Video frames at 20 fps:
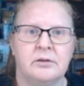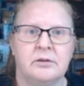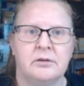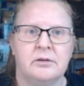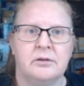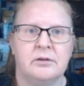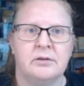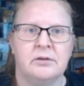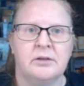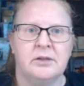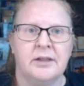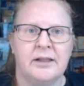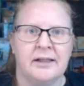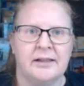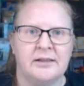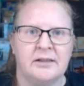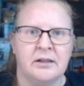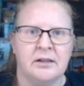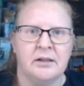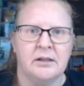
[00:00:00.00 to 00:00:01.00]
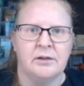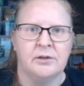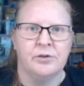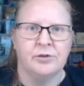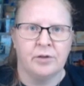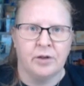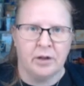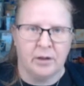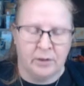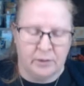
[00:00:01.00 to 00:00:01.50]
It's a low
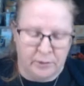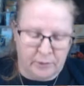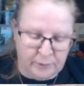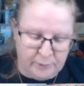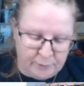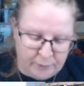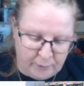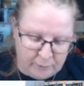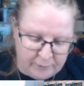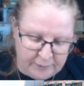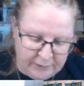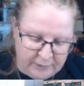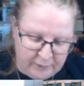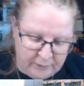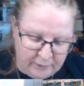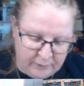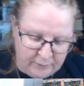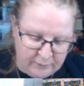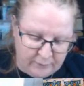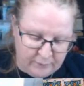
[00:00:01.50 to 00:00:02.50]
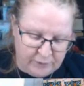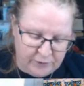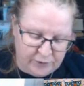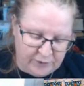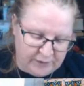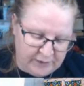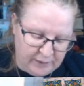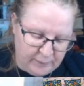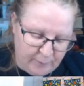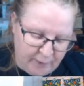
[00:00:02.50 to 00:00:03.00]
drone, probably just
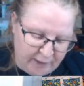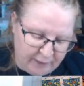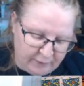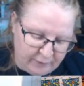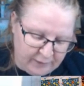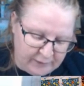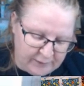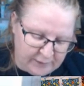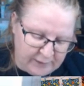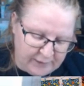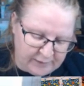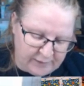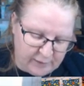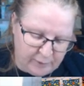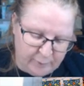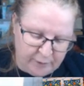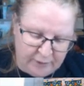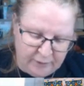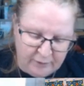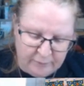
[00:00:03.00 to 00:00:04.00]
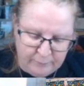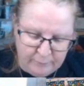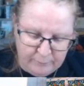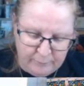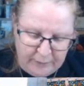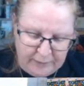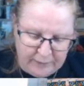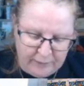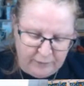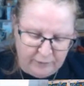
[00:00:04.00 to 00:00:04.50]
in the background. That's hubby
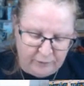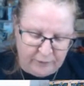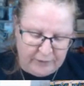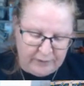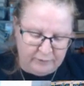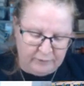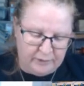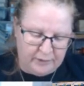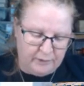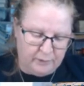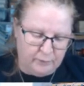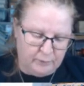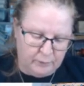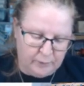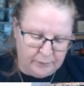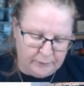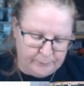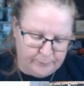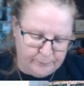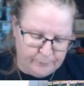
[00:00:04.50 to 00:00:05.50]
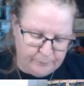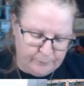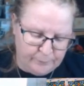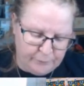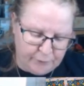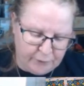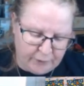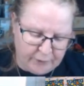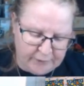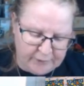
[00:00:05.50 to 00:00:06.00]
making gravy or
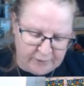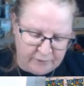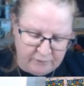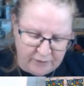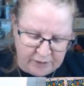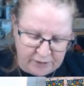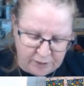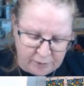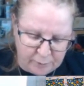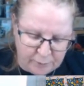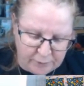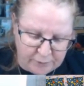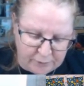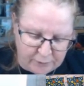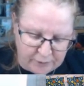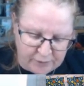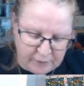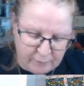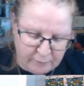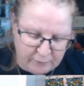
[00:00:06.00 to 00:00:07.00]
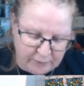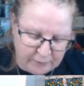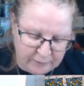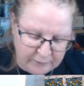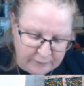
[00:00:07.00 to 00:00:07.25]
grinding vegetables or something.